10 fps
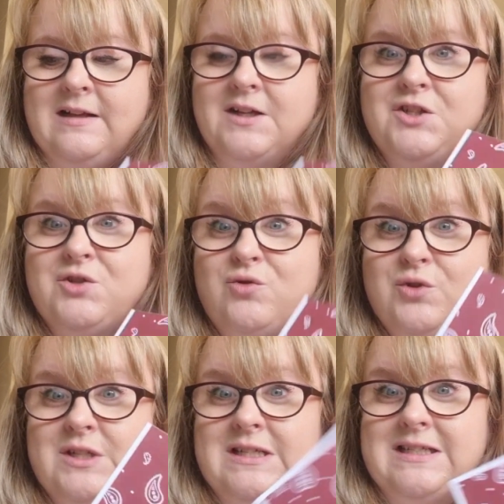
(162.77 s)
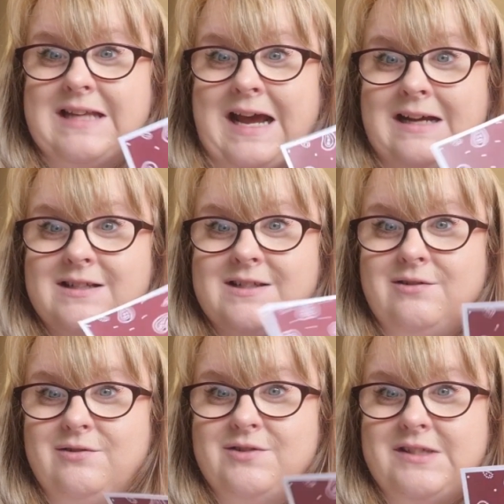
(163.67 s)
Guns N' Roses,
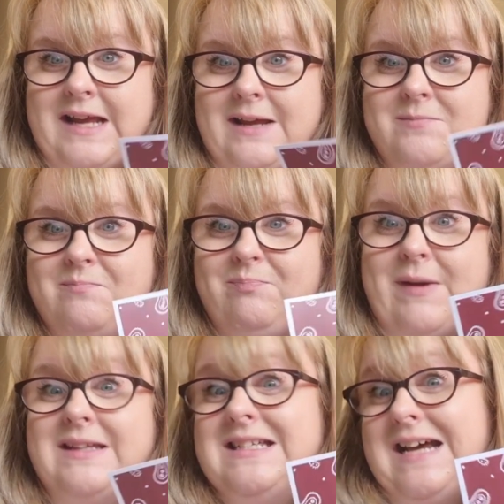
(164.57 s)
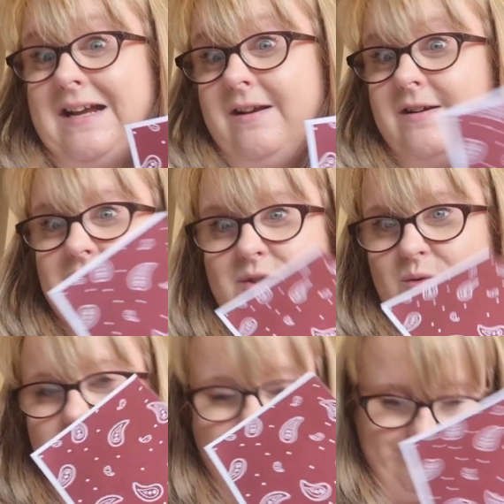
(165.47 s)
Axel's bandana.
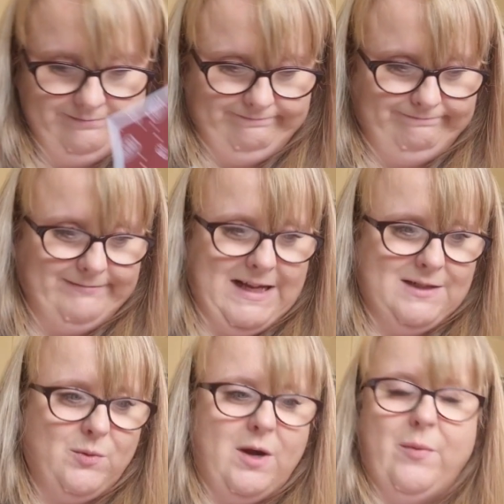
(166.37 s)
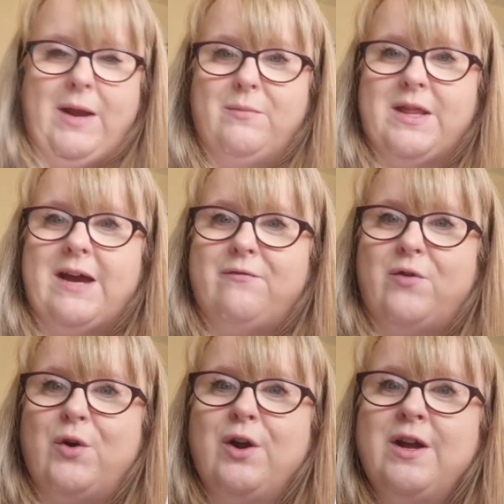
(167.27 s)
So that's what I went with that
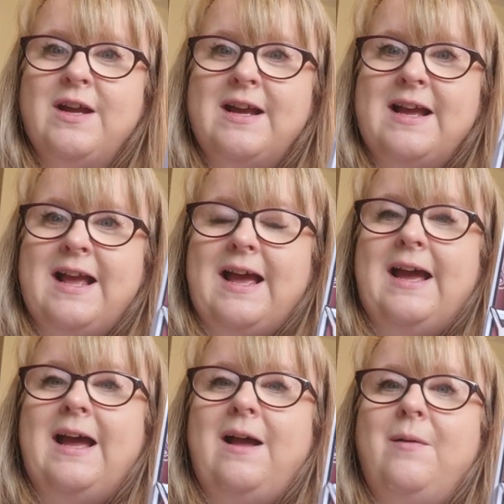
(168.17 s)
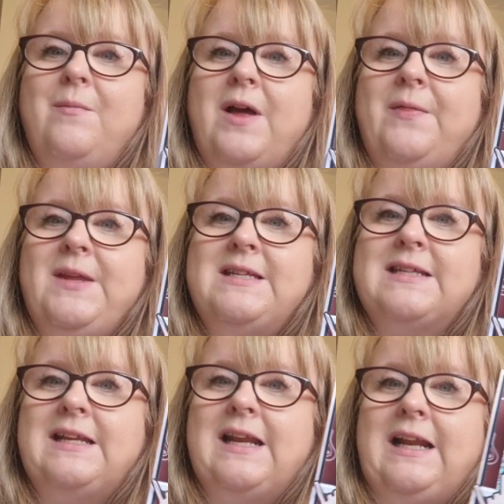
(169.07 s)
for. And
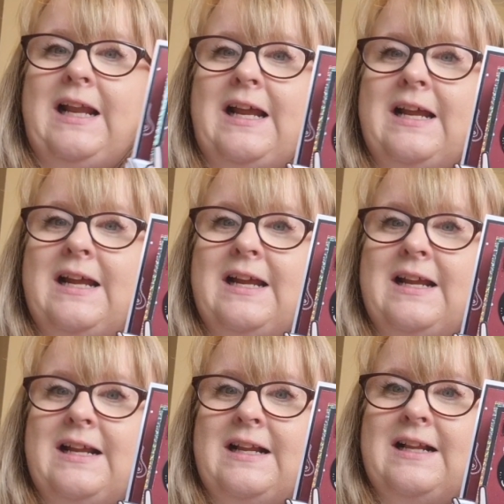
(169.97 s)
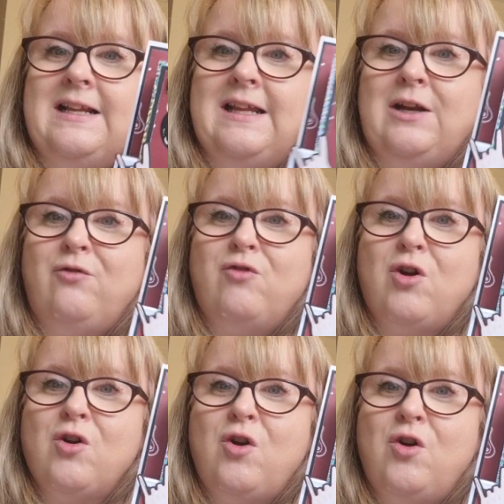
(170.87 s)
these little
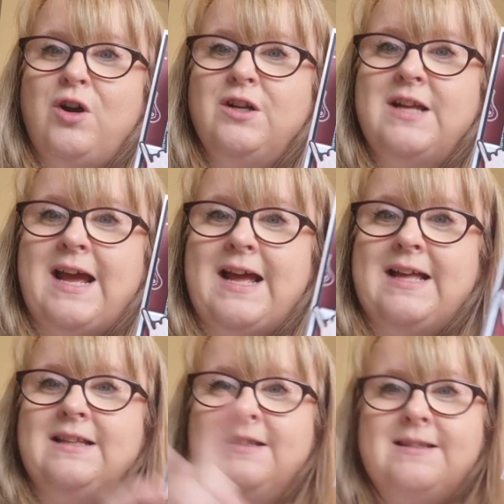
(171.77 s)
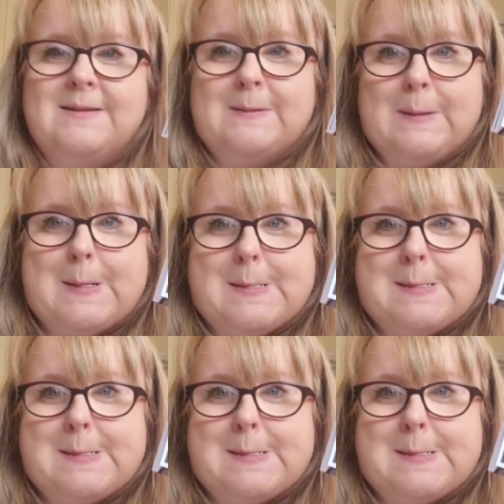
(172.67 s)
rock horn hands.